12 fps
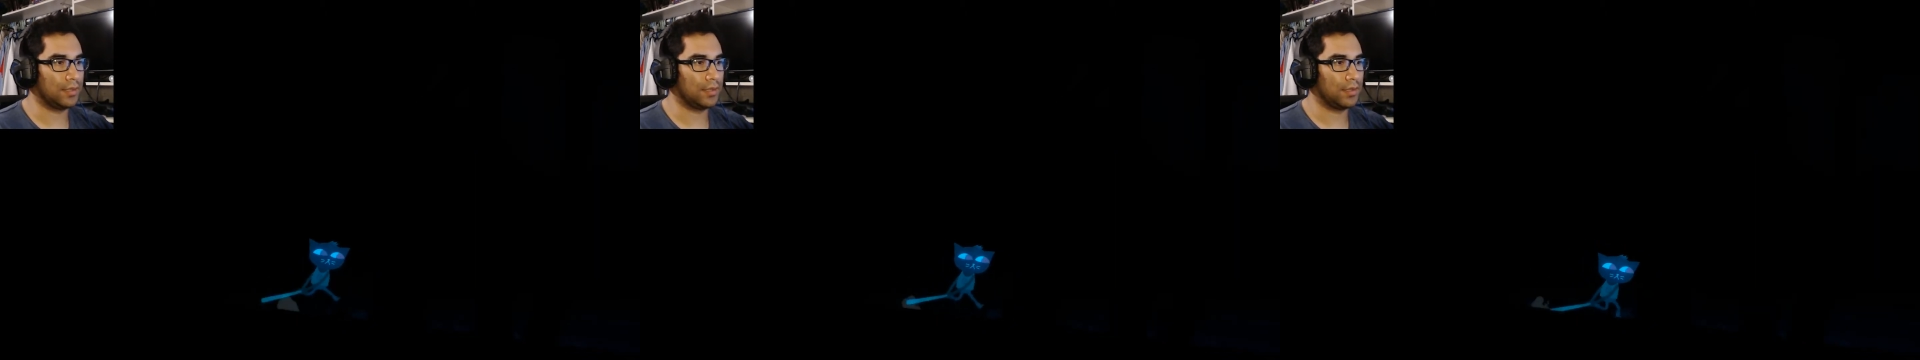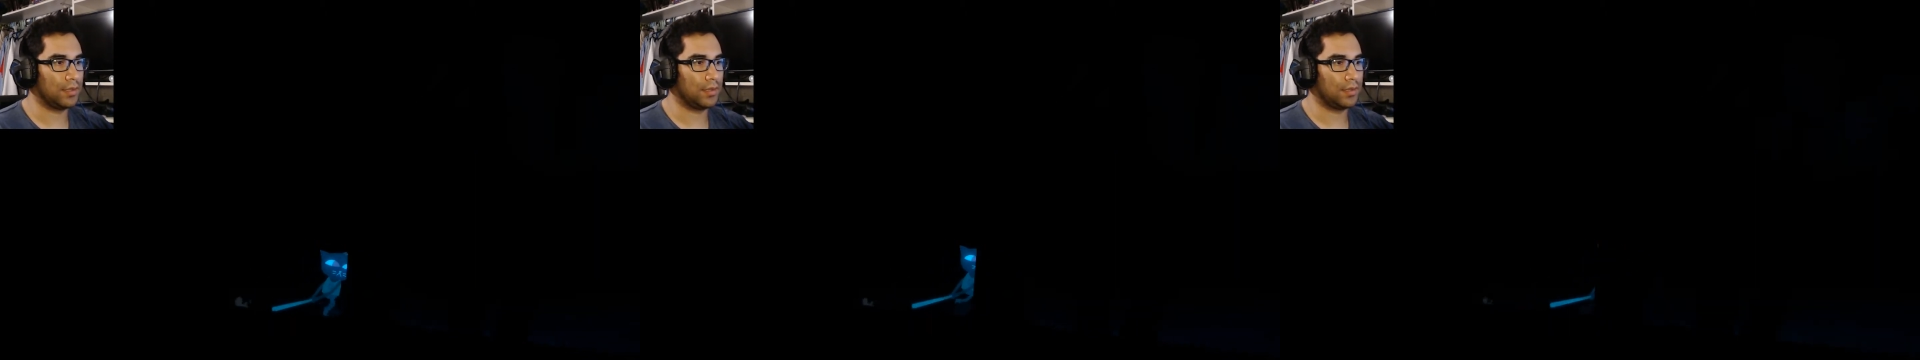
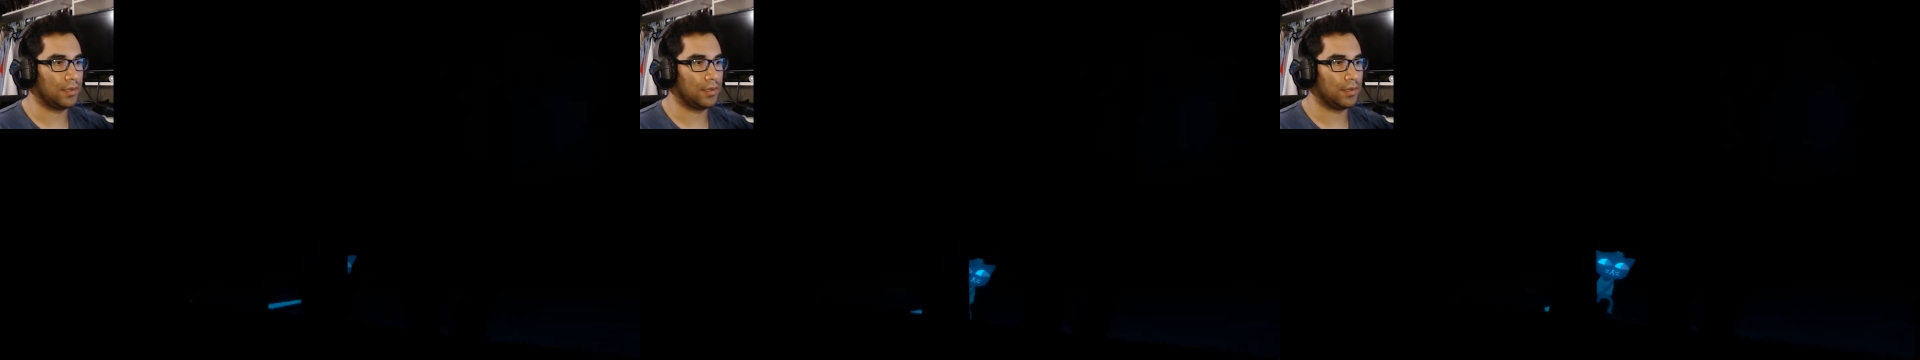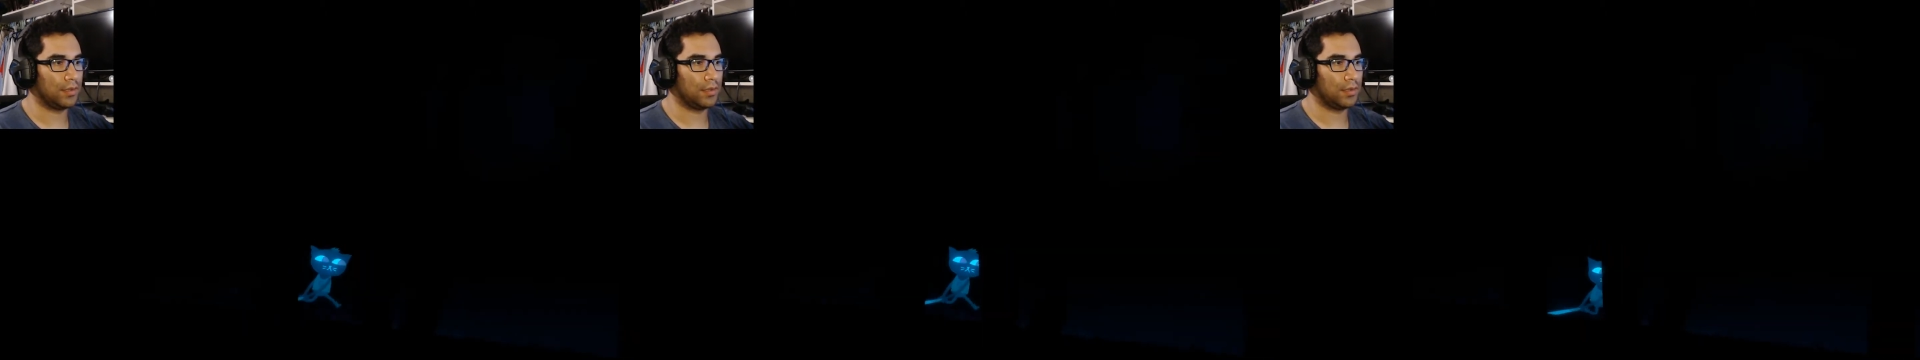
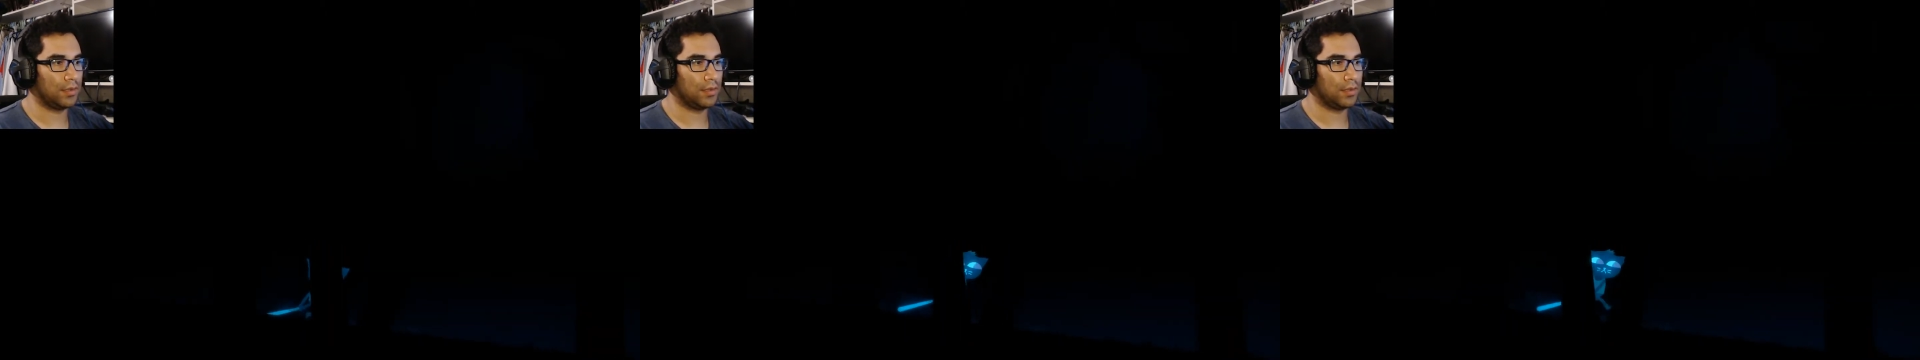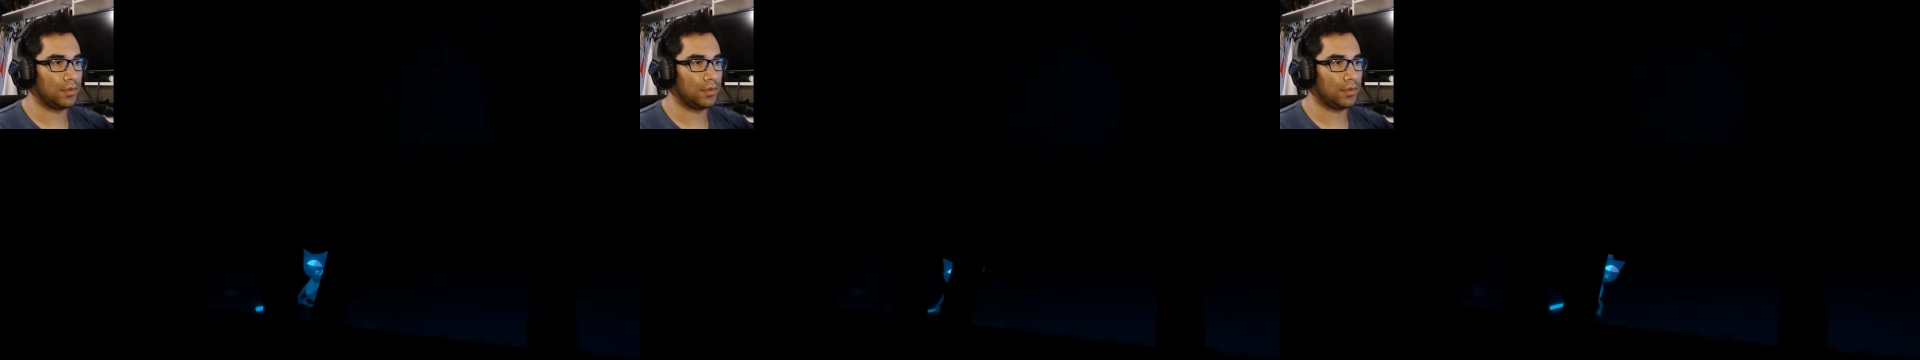
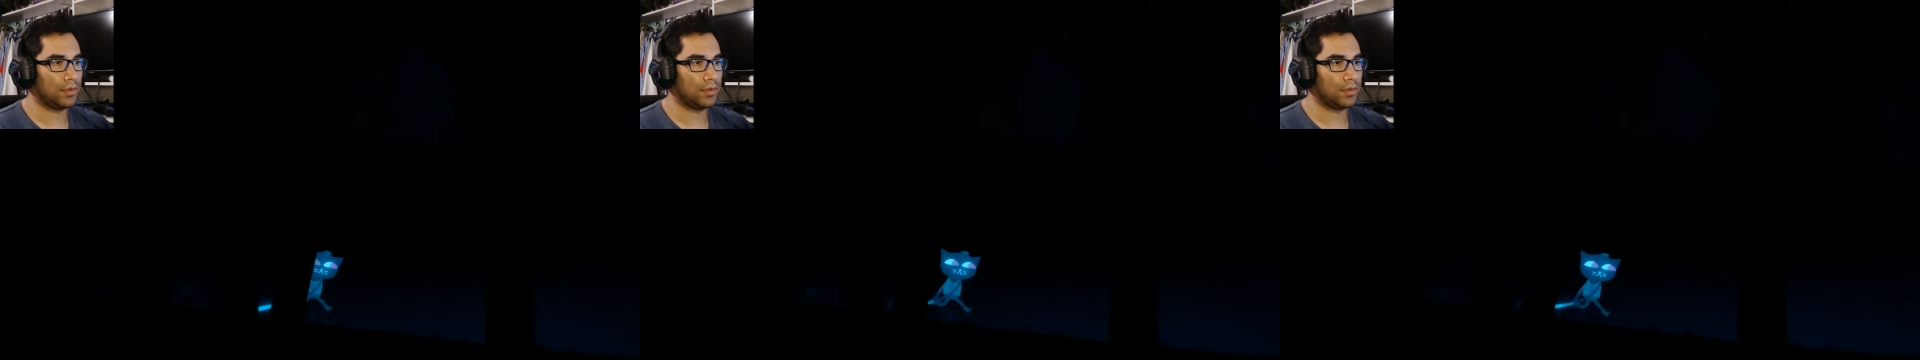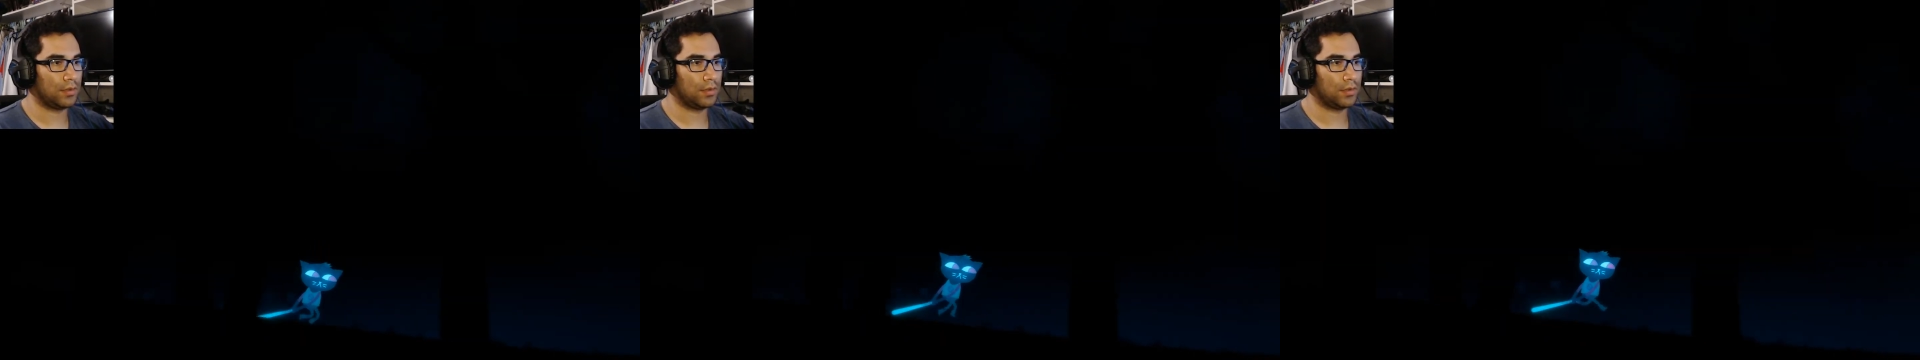
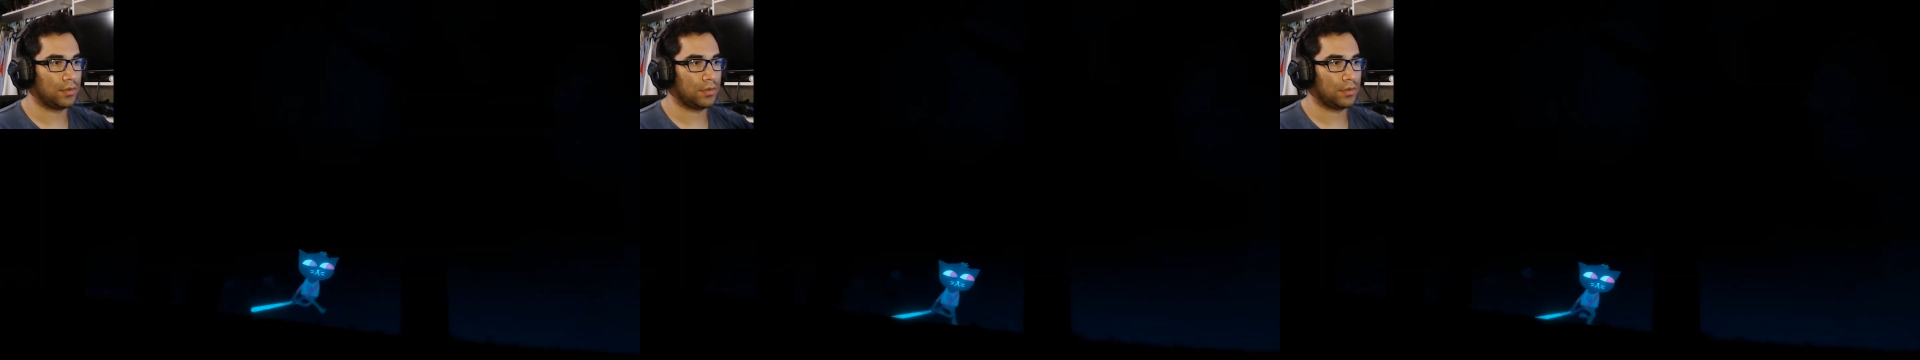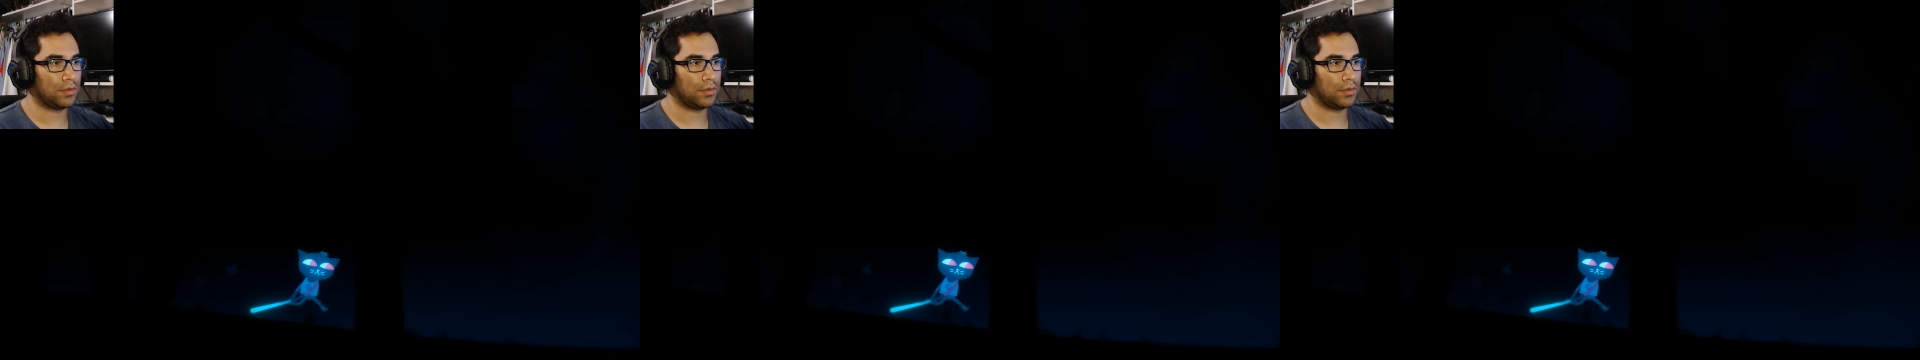Nothing is said.